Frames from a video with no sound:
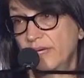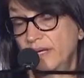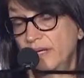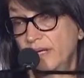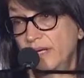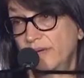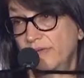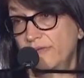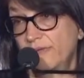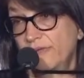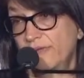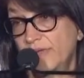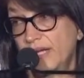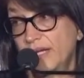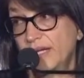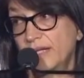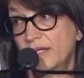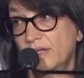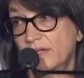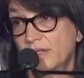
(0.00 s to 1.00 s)
if they
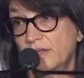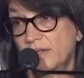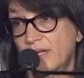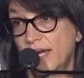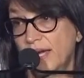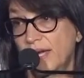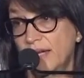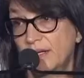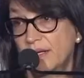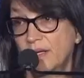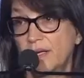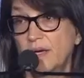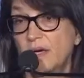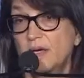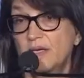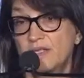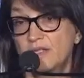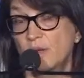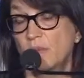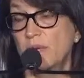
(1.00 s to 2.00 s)
didn't do that,
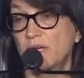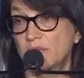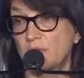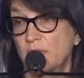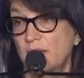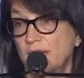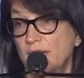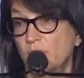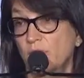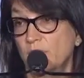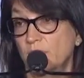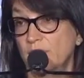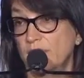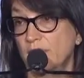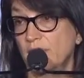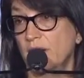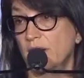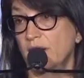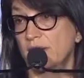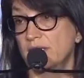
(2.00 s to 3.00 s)
so much money would be
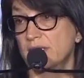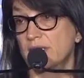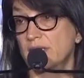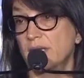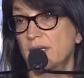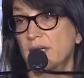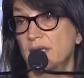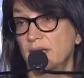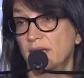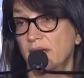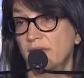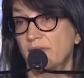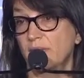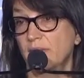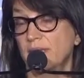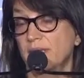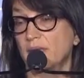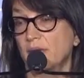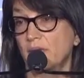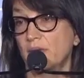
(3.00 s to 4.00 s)
lost in
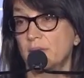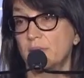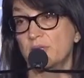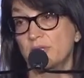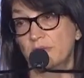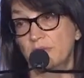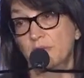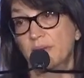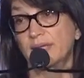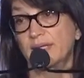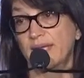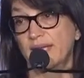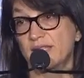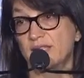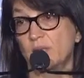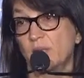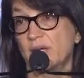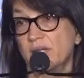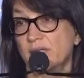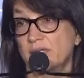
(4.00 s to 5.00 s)
government corruption. But guess
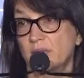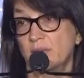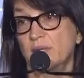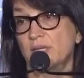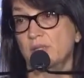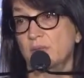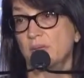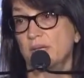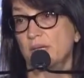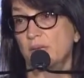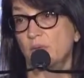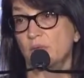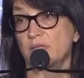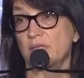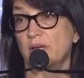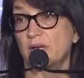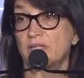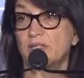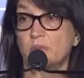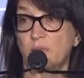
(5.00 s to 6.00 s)
what? So much money was
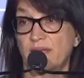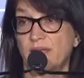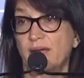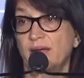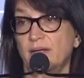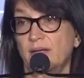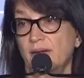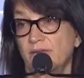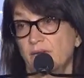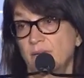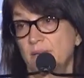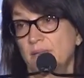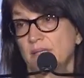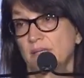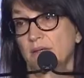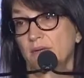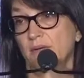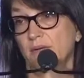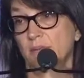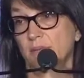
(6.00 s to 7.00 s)
lost without government
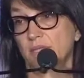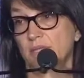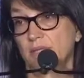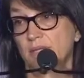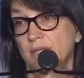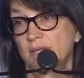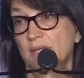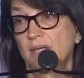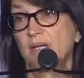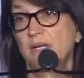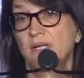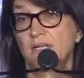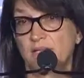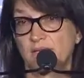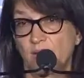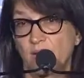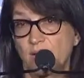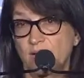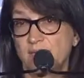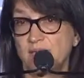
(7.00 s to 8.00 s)
corruption.
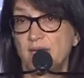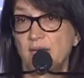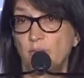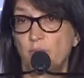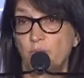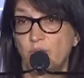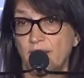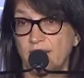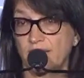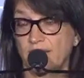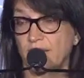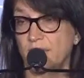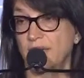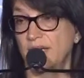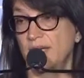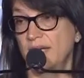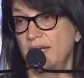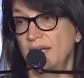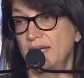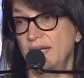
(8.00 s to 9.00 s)
So I say bring them
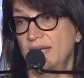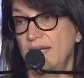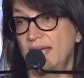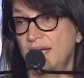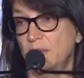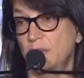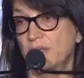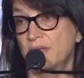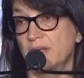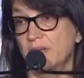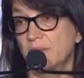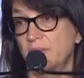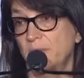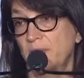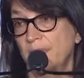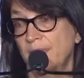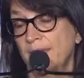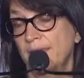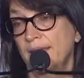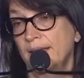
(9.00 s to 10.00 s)
in and enable them.
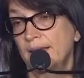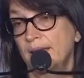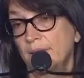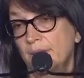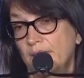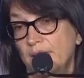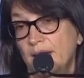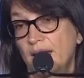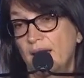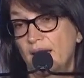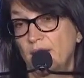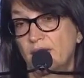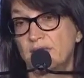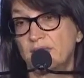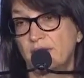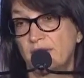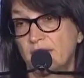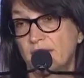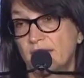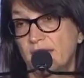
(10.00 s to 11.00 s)
But I also
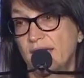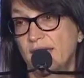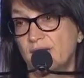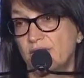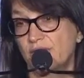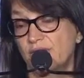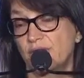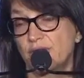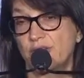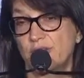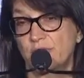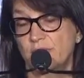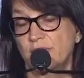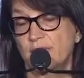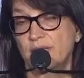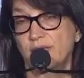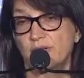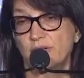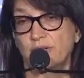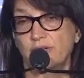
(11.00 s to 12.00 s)
think Haitians should be
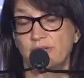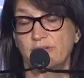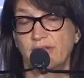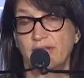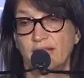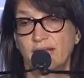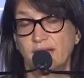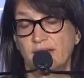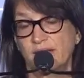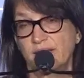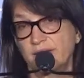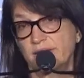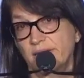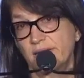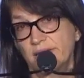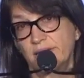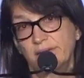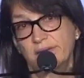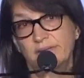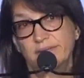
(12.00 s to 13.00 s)
in charge of Haiti,
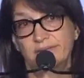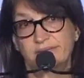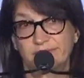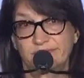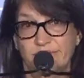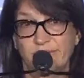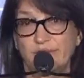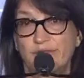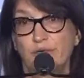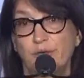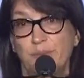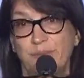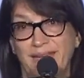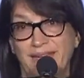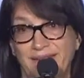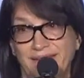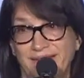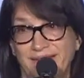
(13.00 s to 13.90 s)
so sue me.